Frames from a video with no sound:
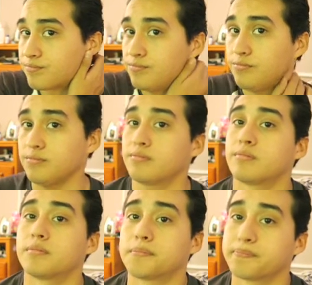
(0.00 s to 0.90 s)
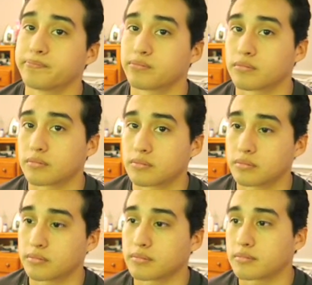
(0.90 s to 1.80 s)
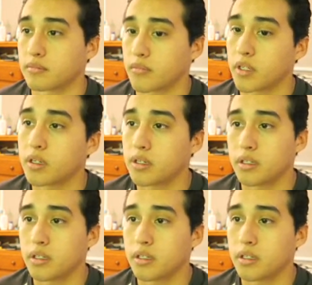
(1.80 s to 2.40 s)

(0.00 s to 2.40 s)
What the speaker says: No one is speaking in this clip.